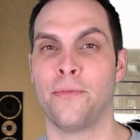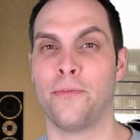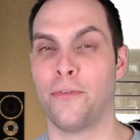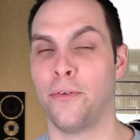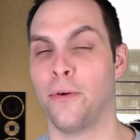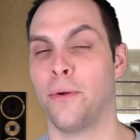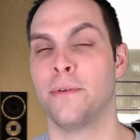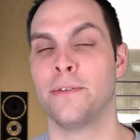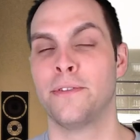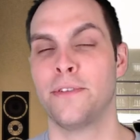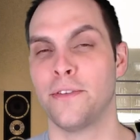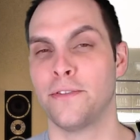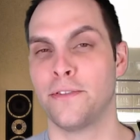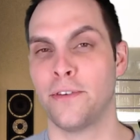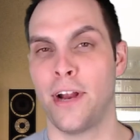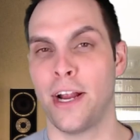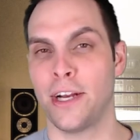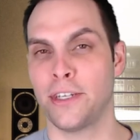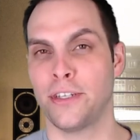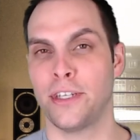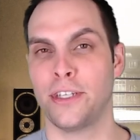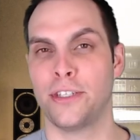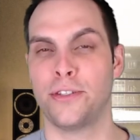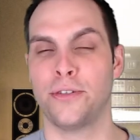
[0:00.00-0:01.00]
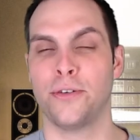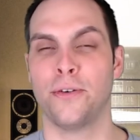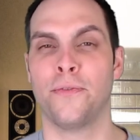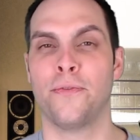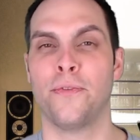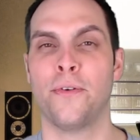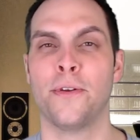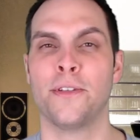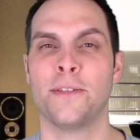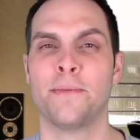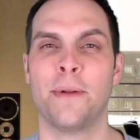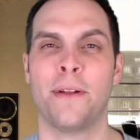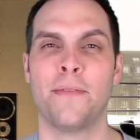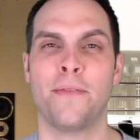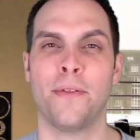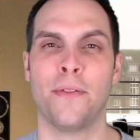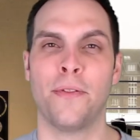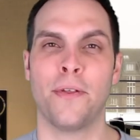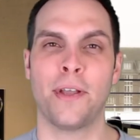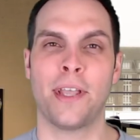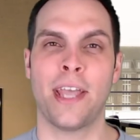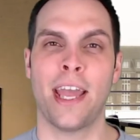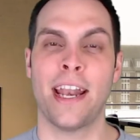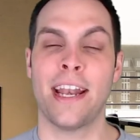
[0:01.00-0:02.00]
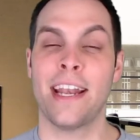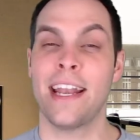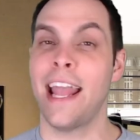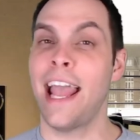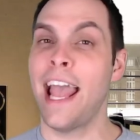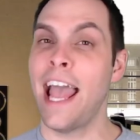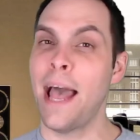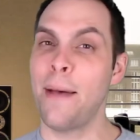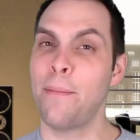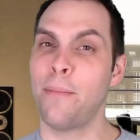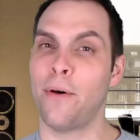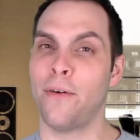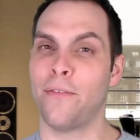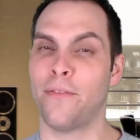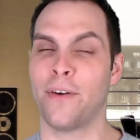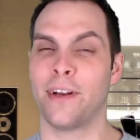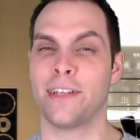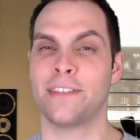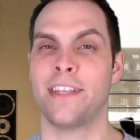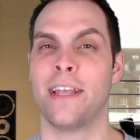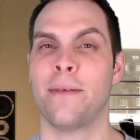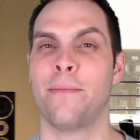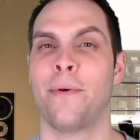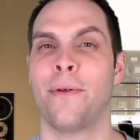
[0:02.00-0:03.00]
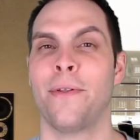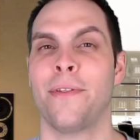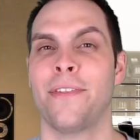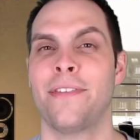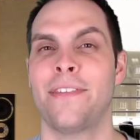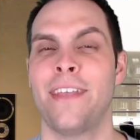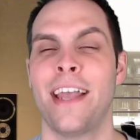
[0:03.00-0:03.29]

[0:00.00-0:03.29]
fruits. Those are actually true fruits. But if you look at an apple, for example,